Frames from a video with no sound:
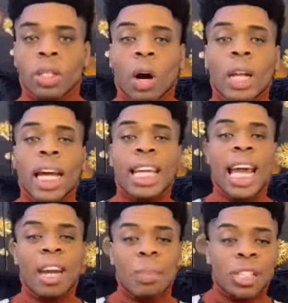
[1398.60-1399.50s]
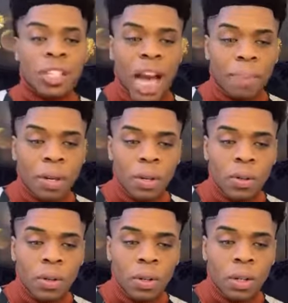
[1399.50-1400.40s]
Don't let the enemy stop
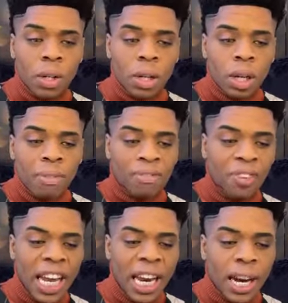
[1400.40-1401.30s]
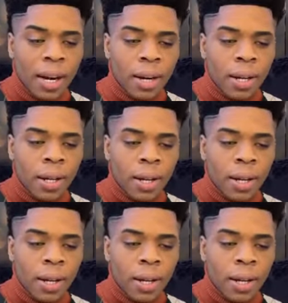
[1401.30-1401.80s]
you. Fear